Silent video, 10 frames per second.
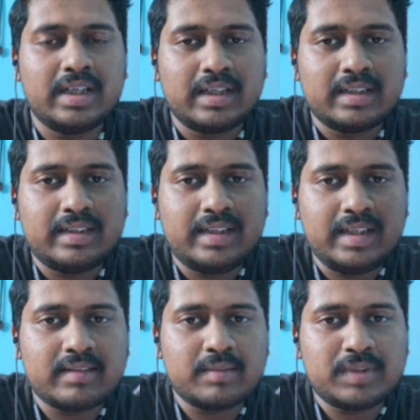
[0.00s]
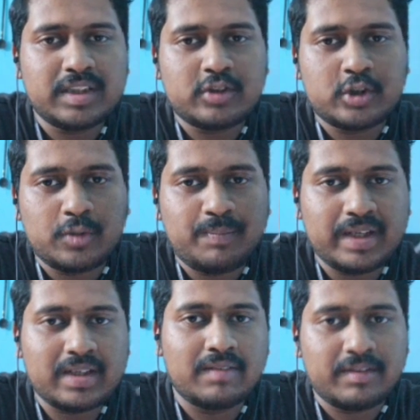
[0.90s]
These subjects should be
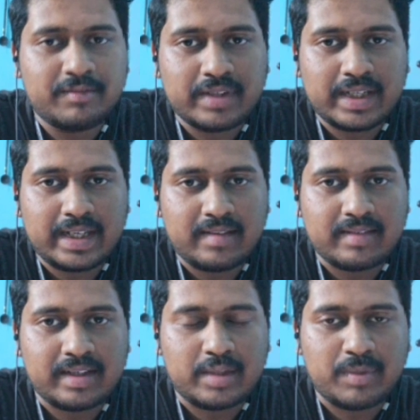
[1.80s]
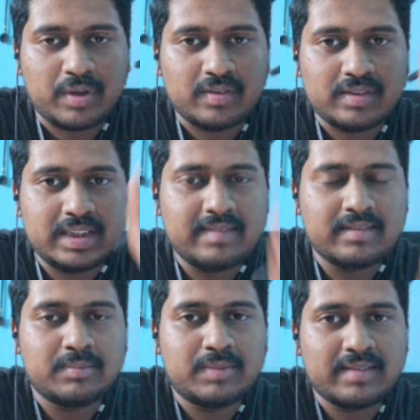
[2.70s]
covered for INICET, because these
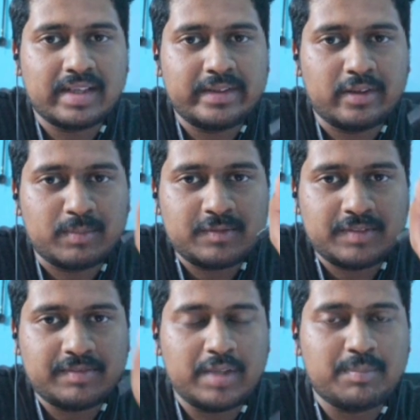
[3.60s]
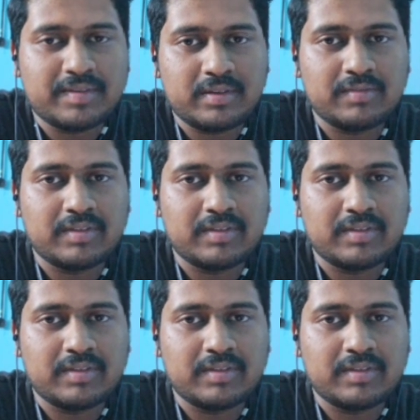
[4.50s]
subjects carry almost 50% of the